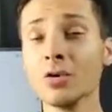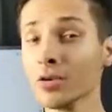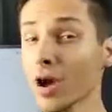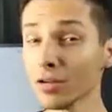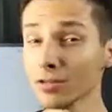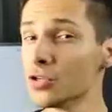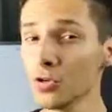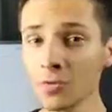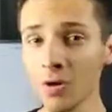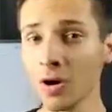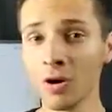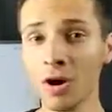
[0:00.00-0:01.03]
they're not too
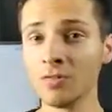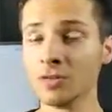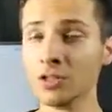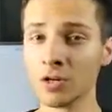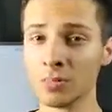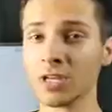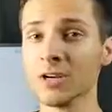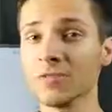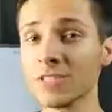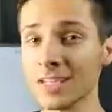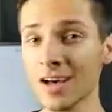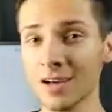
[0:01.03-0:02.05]
far off in terms of
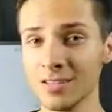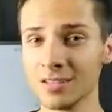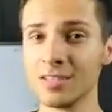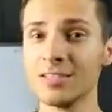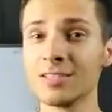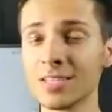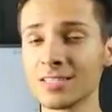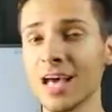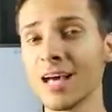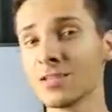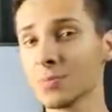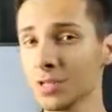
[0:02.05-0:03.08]
size. The
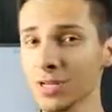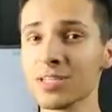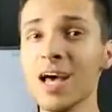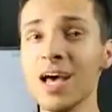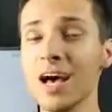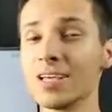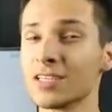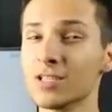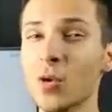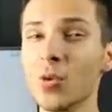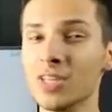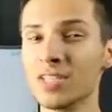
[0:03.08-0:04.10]
6S Plus has a
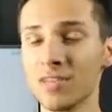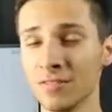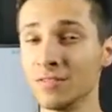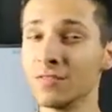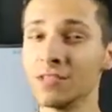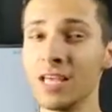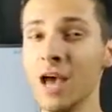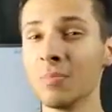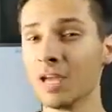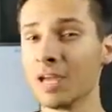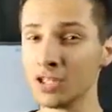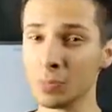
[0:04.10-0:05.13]
2750
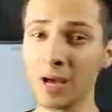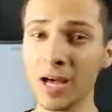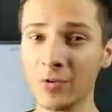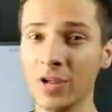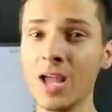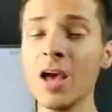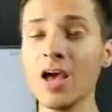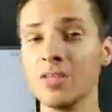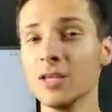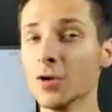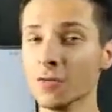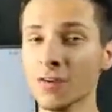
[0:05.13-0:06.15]
mAh battery,
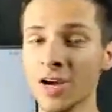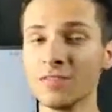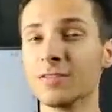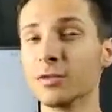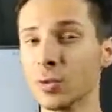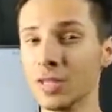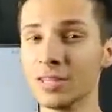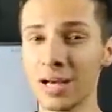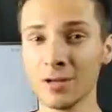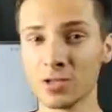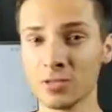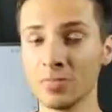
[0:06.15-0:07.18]
the Note 5
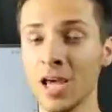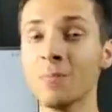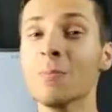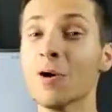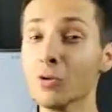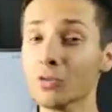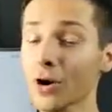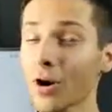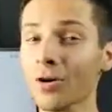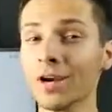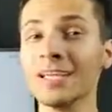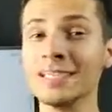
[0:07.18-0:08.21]
3000, and both
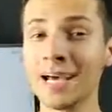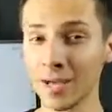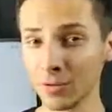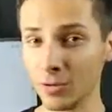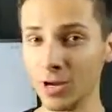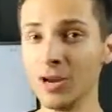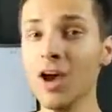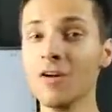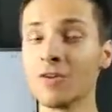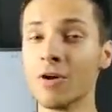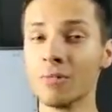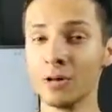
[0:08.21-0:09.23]
are a downgrade
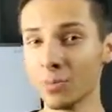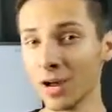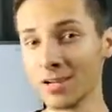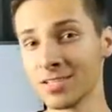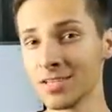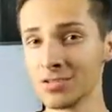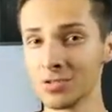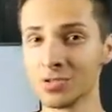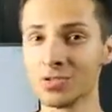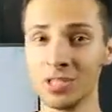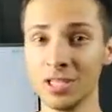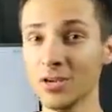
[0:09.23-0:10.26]
from their
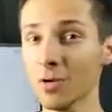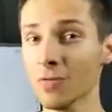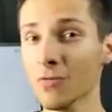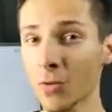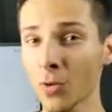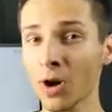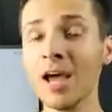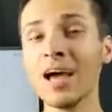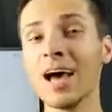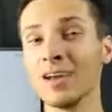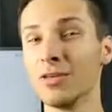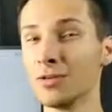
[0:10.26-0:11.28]
predecessors. The Note 4 had a